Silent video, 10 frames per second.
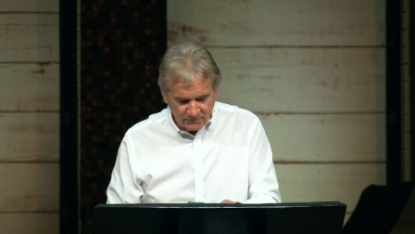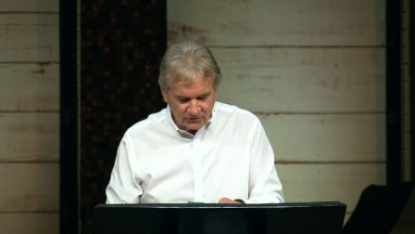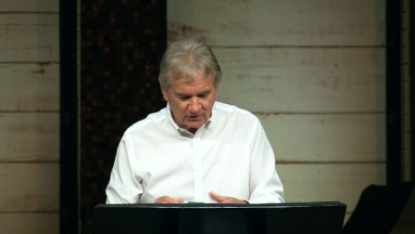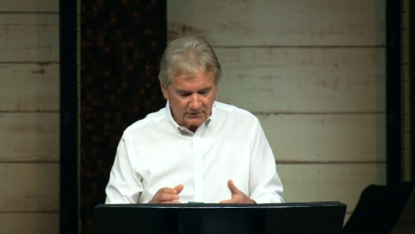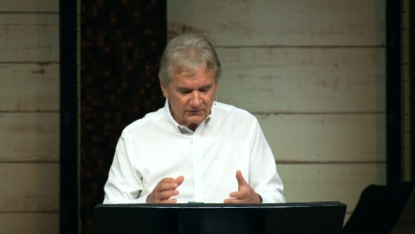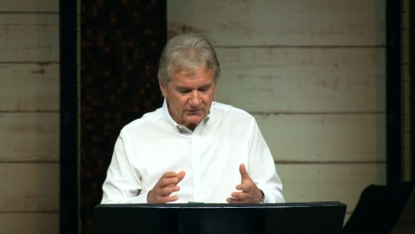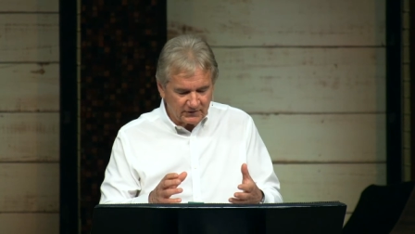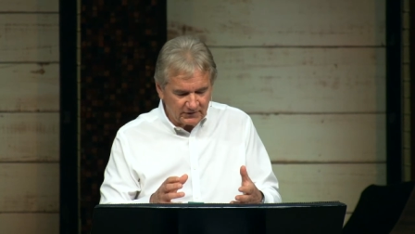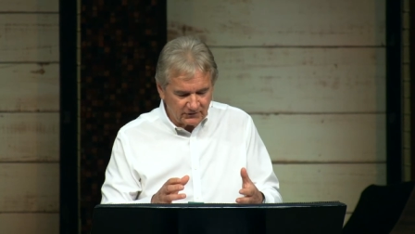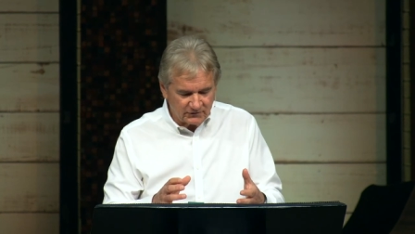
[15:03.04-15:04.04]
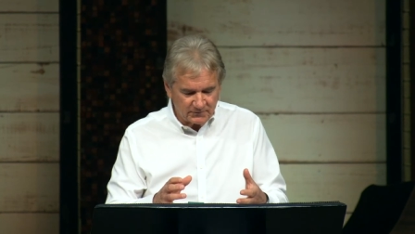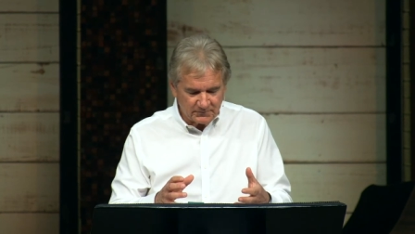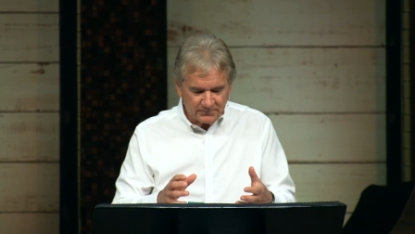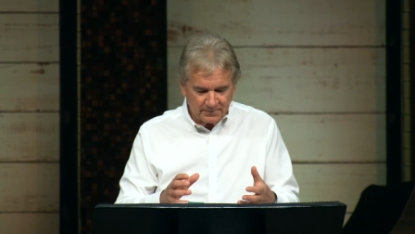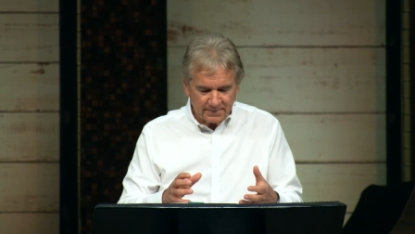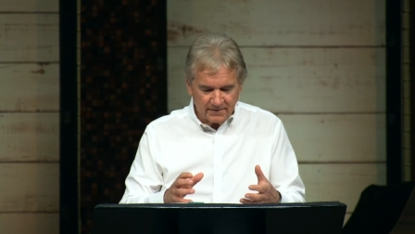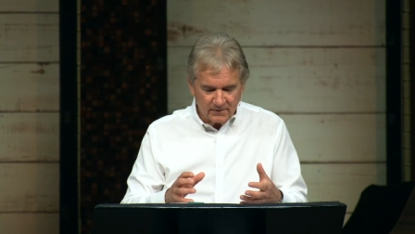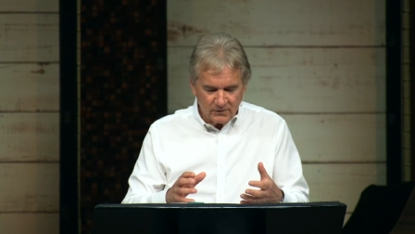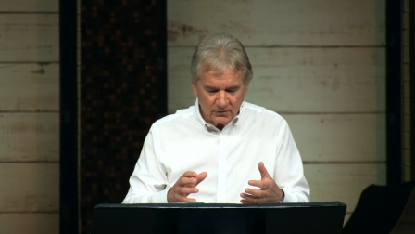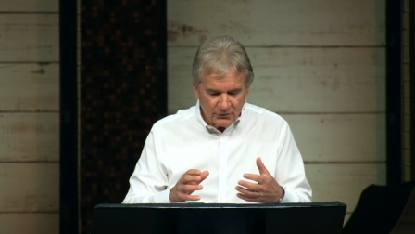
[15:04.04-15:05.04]
John sees
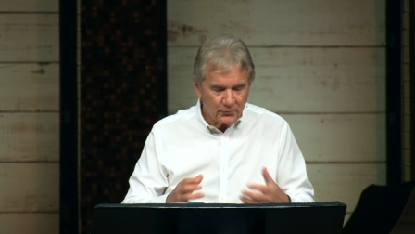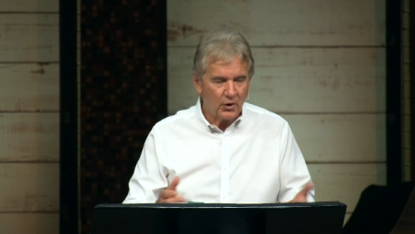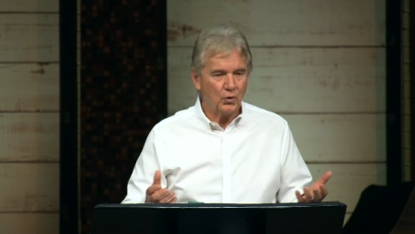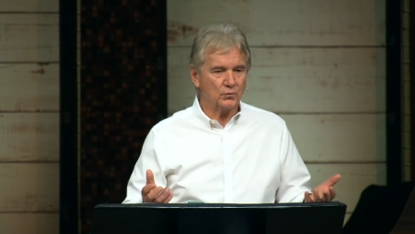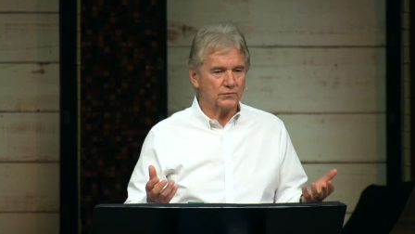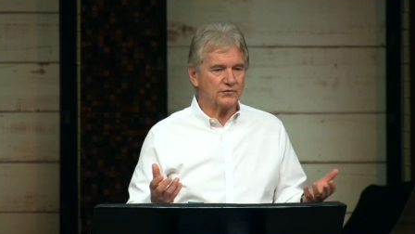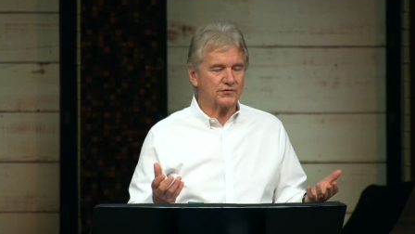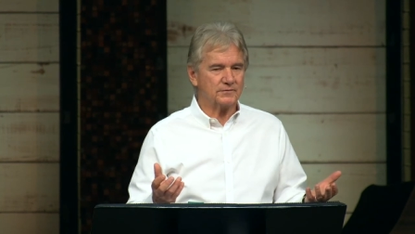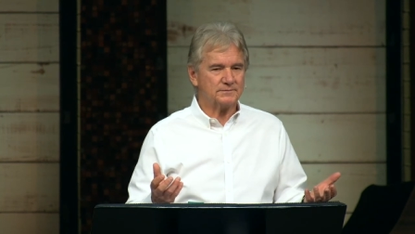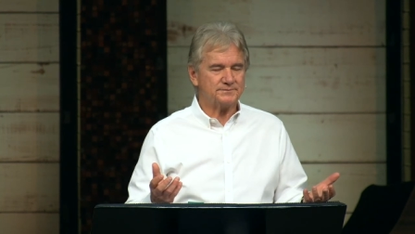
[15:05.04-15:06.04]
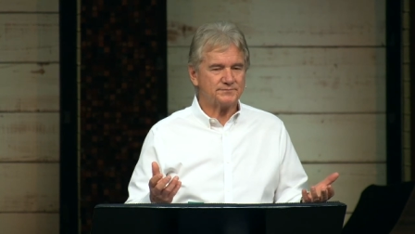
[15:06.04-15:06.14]
thrones